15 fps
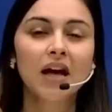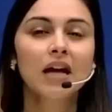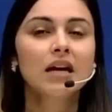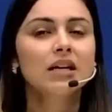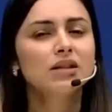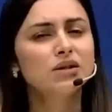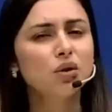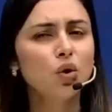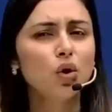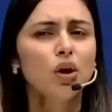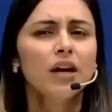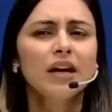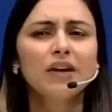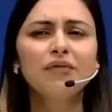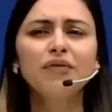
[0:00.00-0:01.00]
So
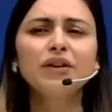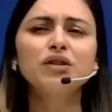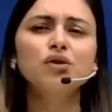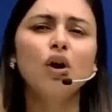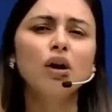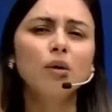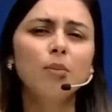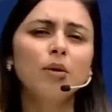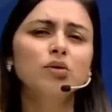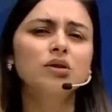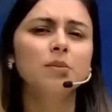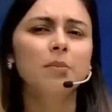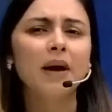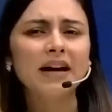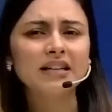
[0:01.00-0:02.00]
if we talk about
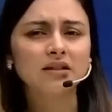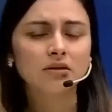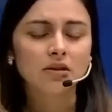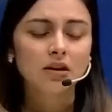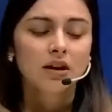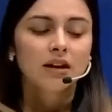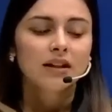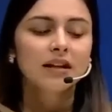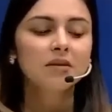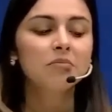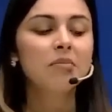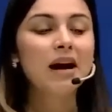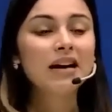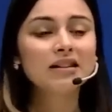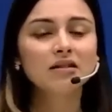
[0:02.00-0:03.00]
matter, then
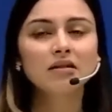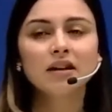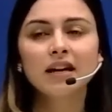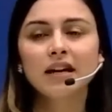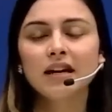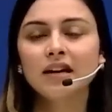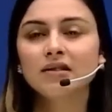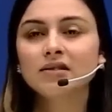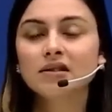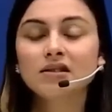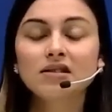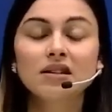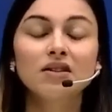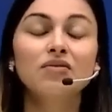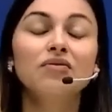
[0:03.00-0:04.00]
matter can
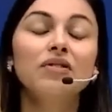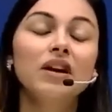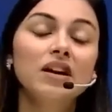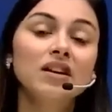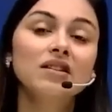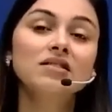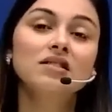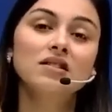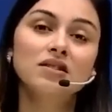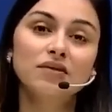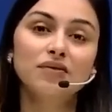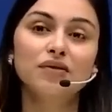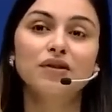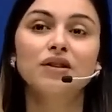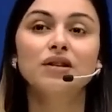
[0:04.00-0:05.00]
exist in various
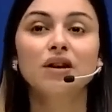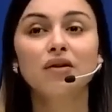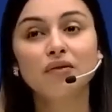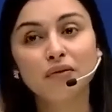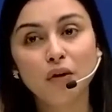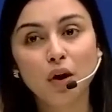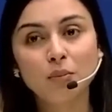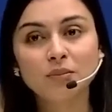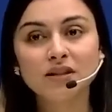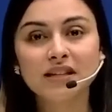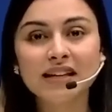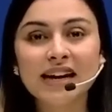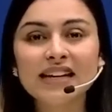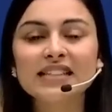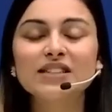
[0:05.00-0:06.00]
different forms,
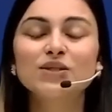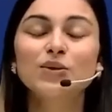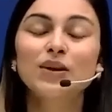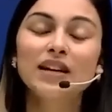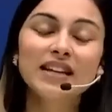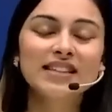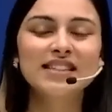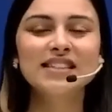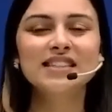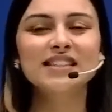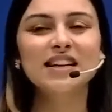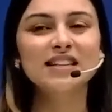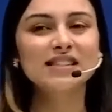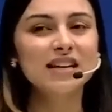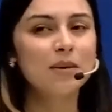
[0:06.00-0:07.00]
right? So let's
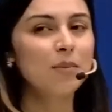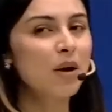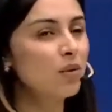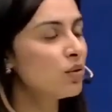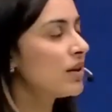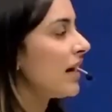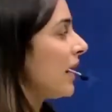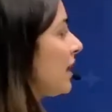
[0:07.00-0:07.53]
discuss about that.